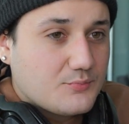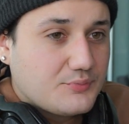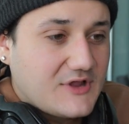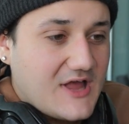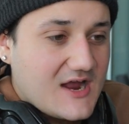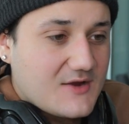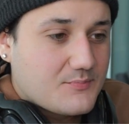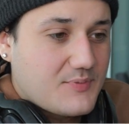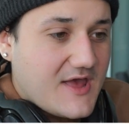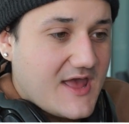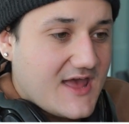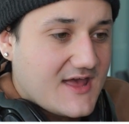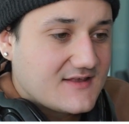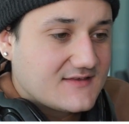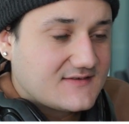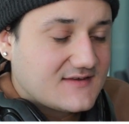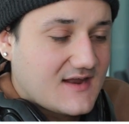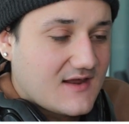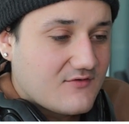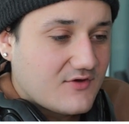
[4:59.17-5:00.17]
black
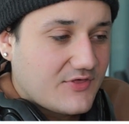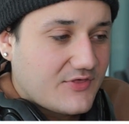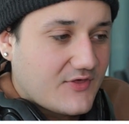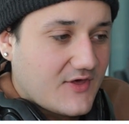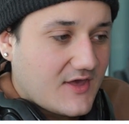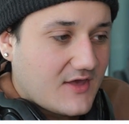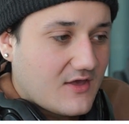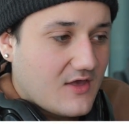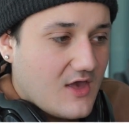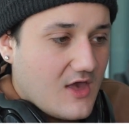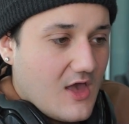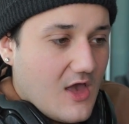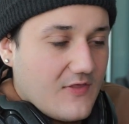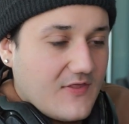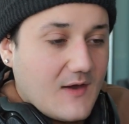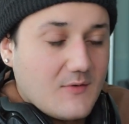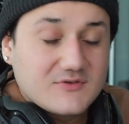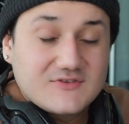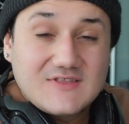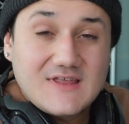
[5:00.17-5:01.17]
pants, and everything.
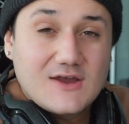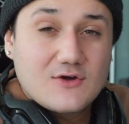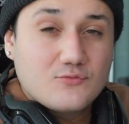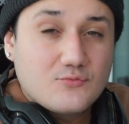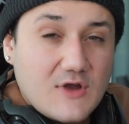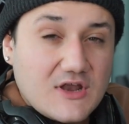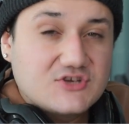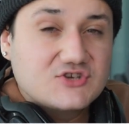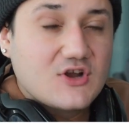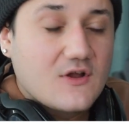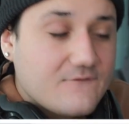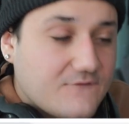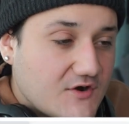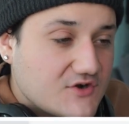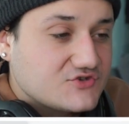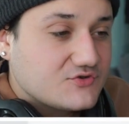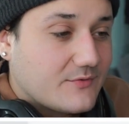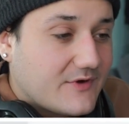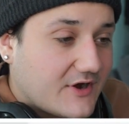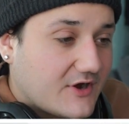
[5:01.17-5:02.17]
That was the original
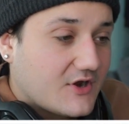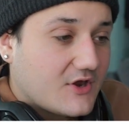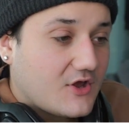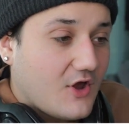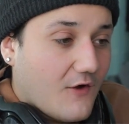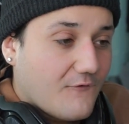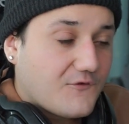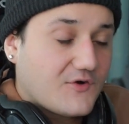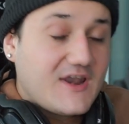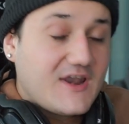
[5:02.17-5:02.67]
version we were going to go for.